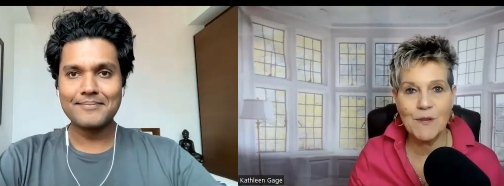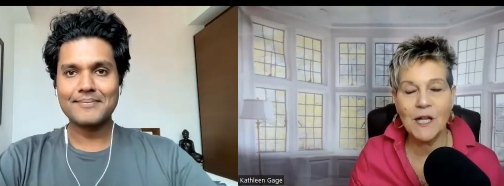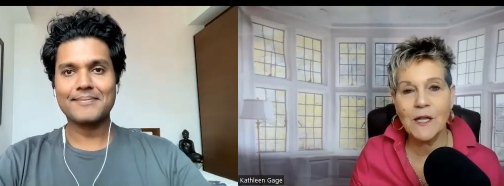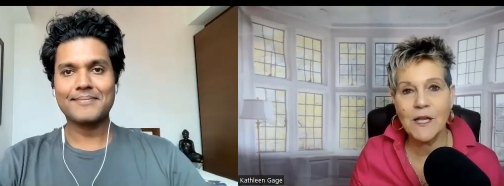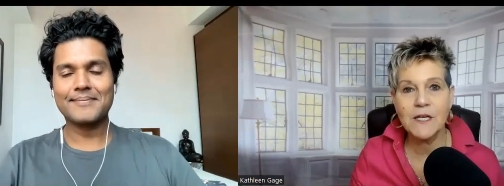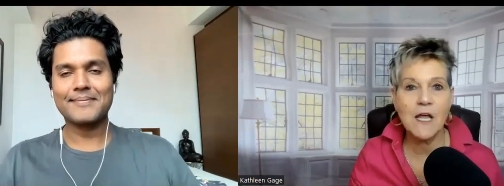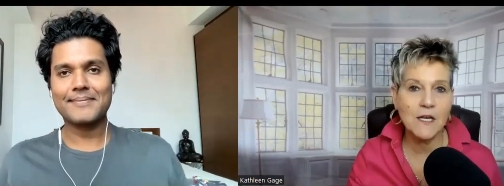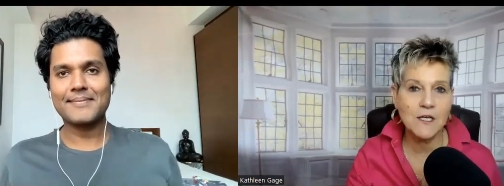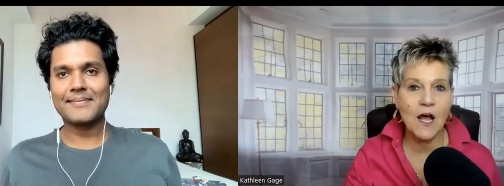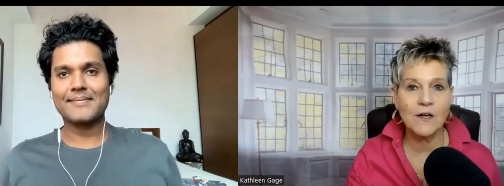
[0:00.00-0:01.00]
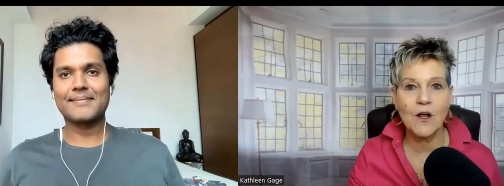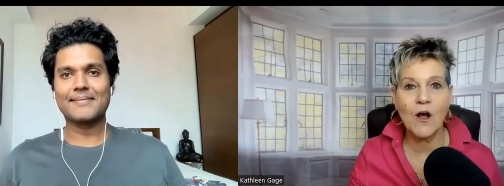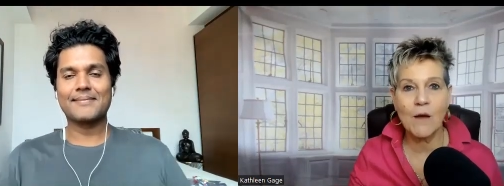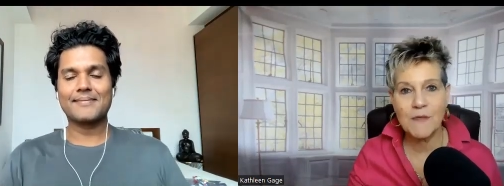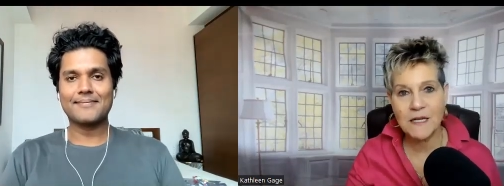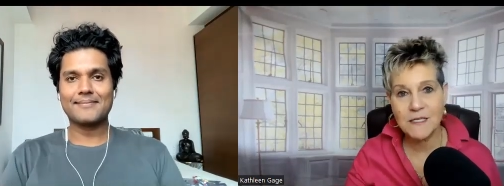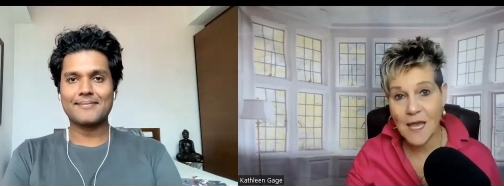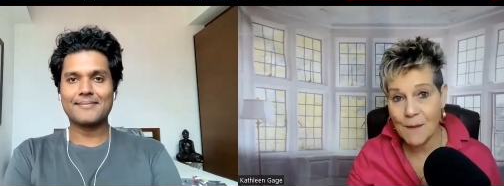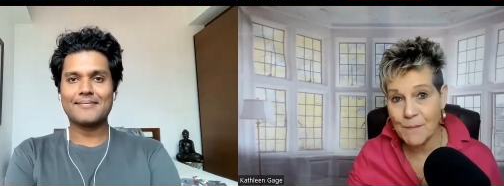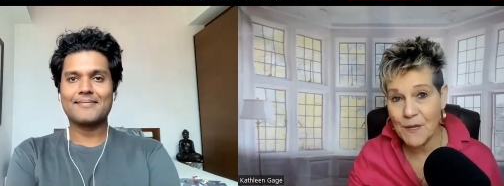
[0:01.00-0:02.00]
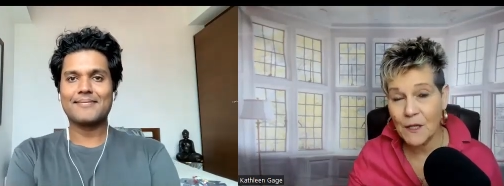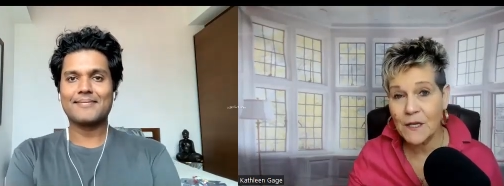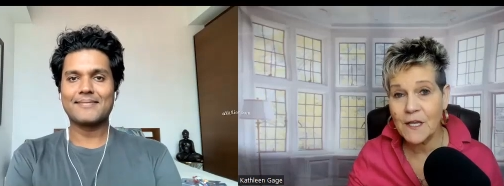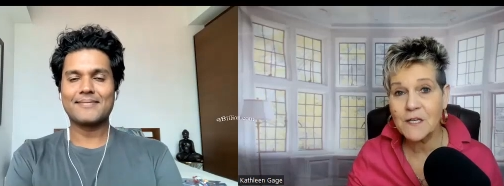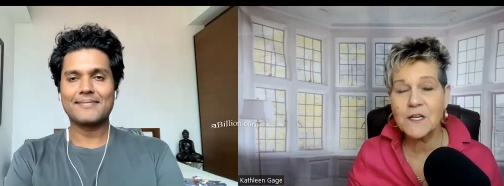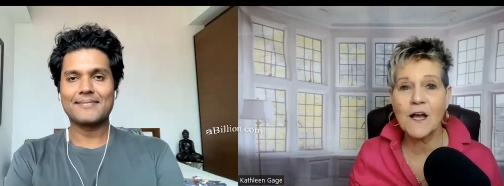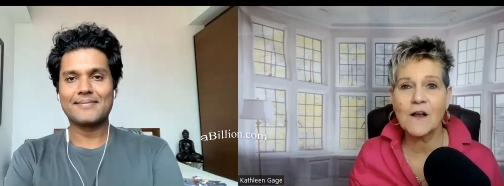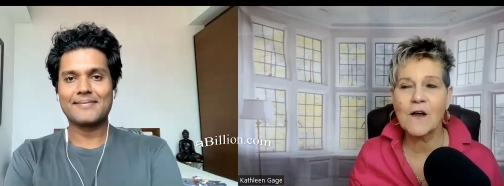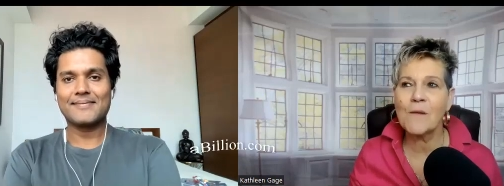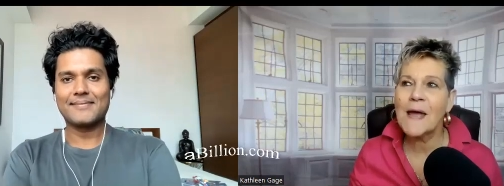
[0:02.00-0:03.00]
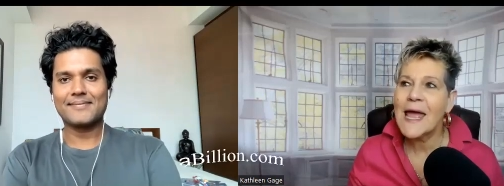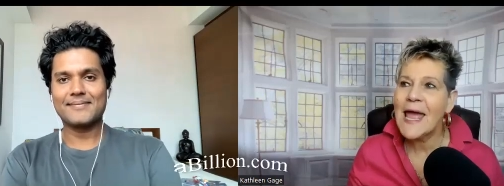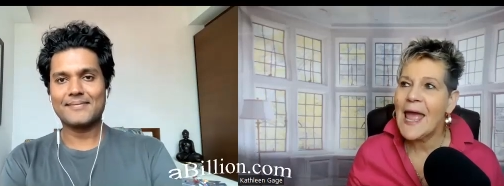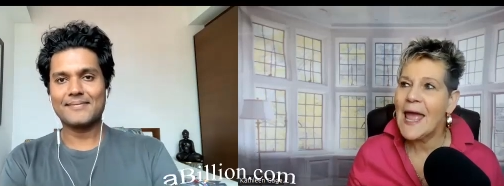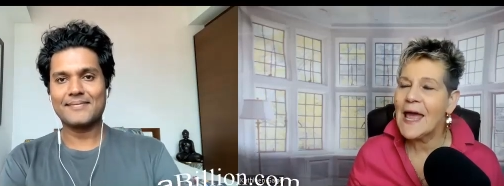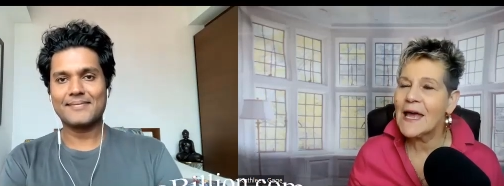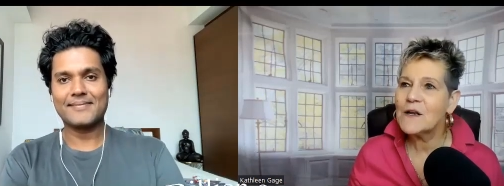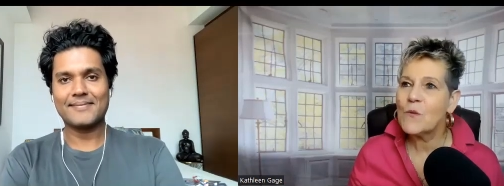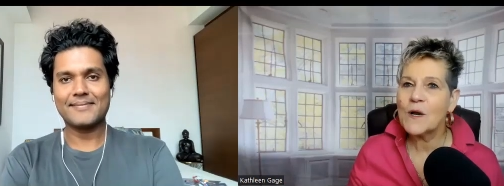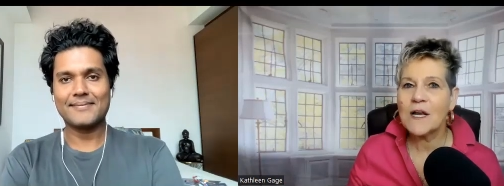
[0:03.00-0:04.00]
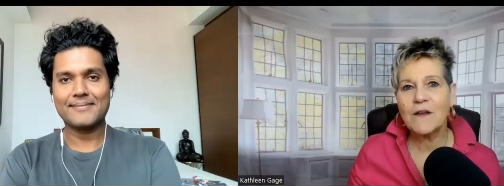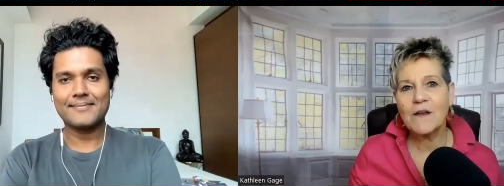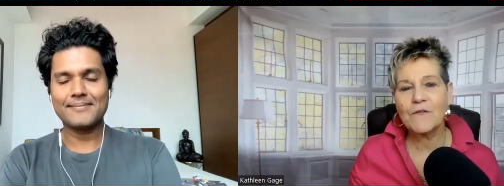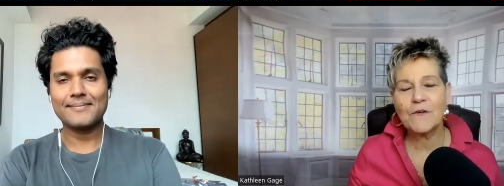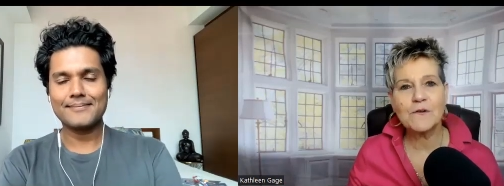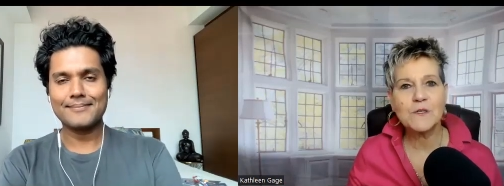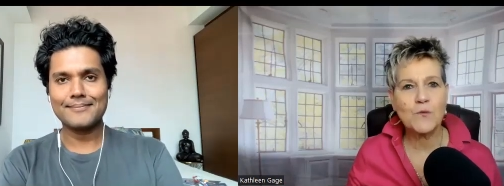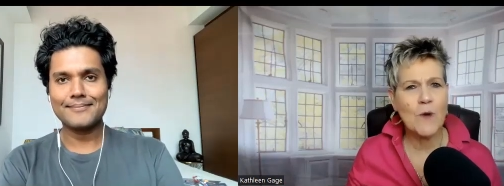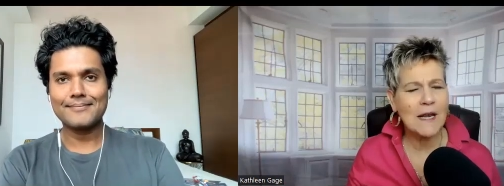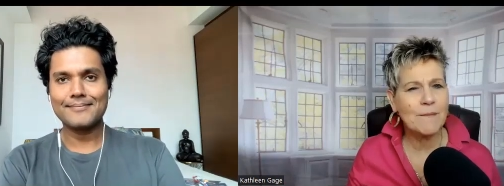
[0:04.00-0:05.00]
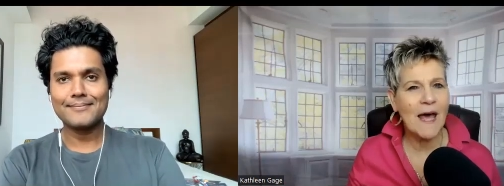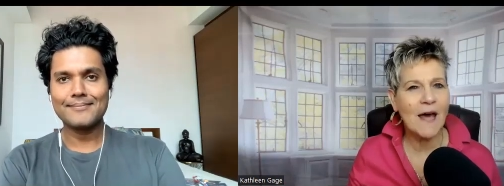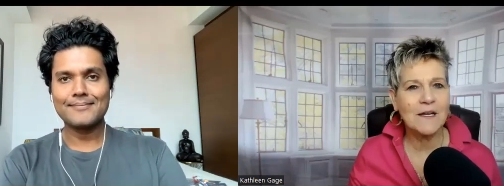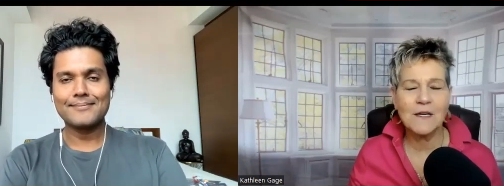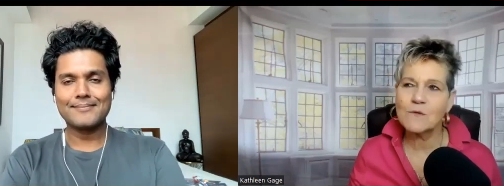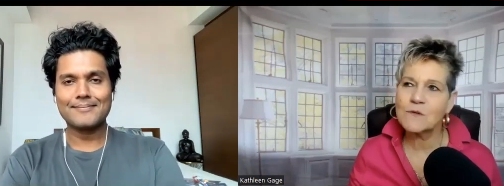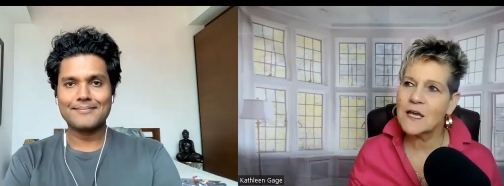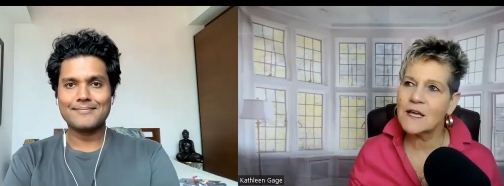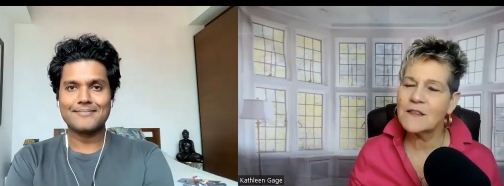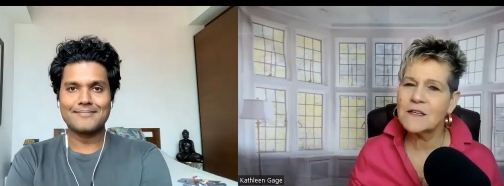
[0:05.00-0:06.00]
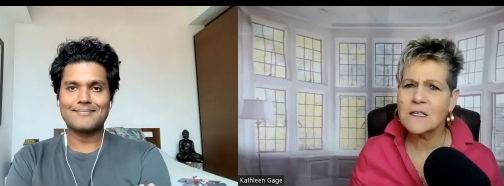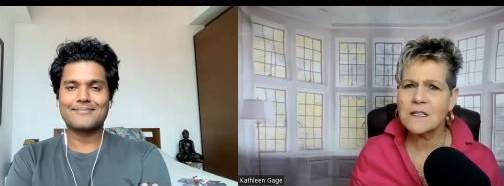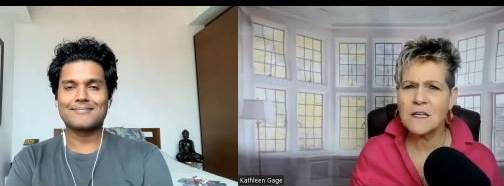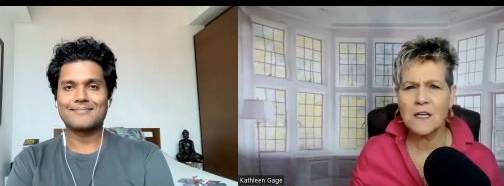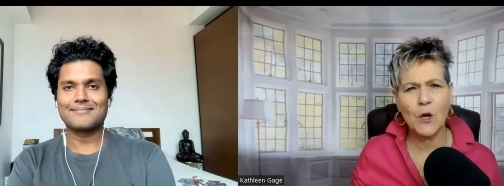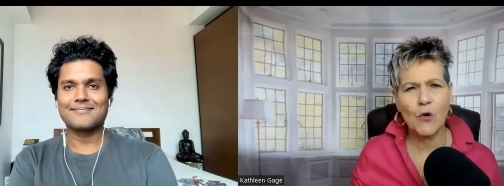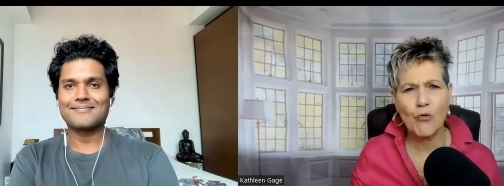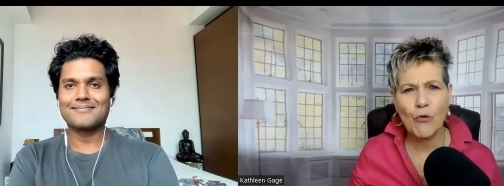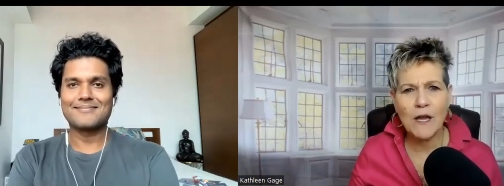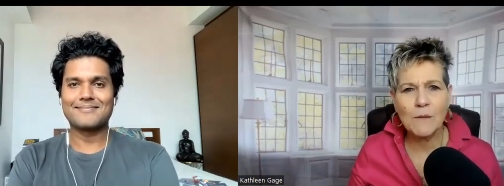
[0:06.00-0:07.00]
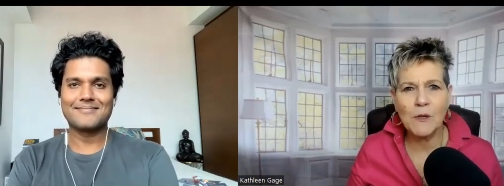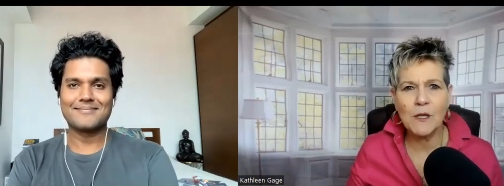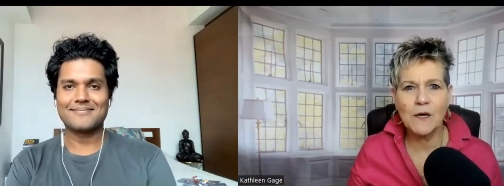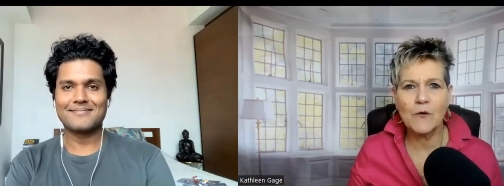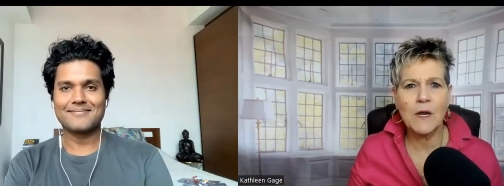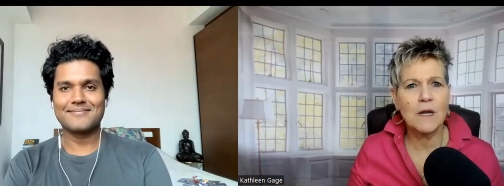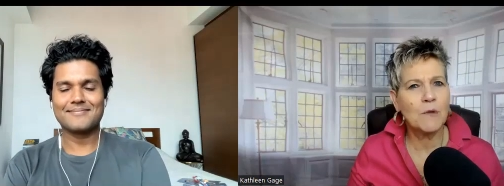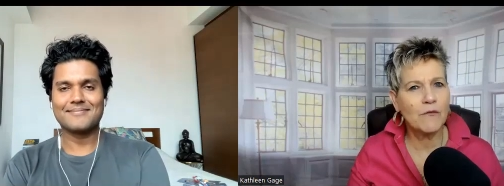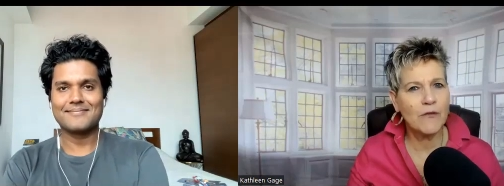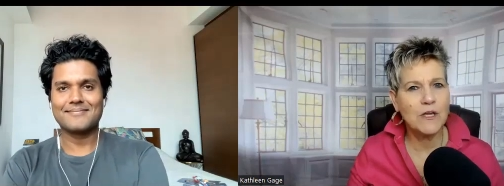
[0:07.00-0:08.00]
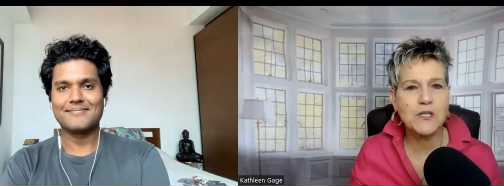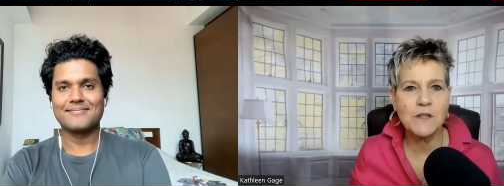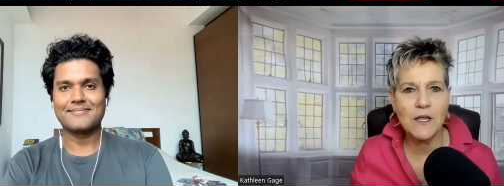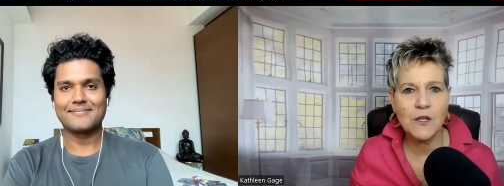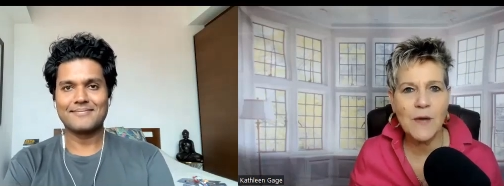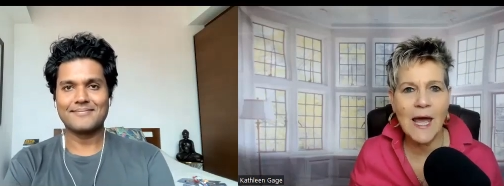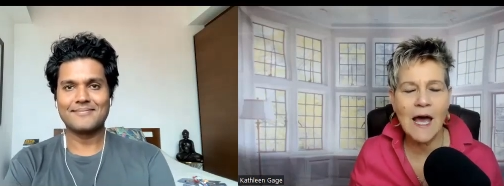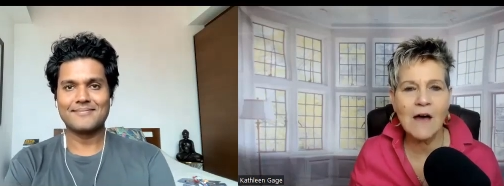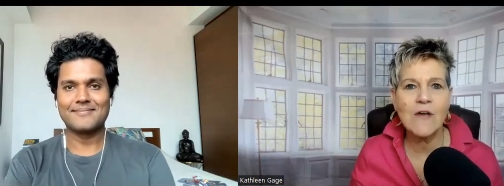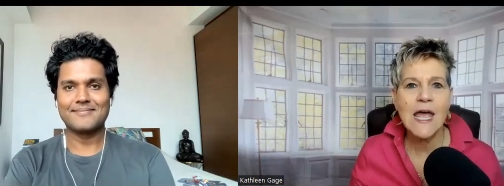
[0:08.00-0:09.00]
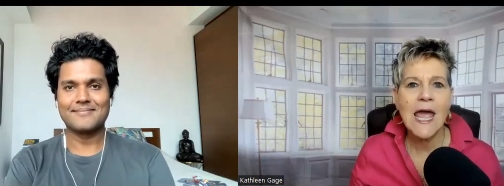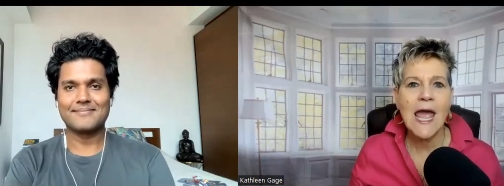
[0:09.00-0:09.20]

Speaker 1: billion.com that's a billion.com and when i first read about it it was like this is an incredible incredible vision that you have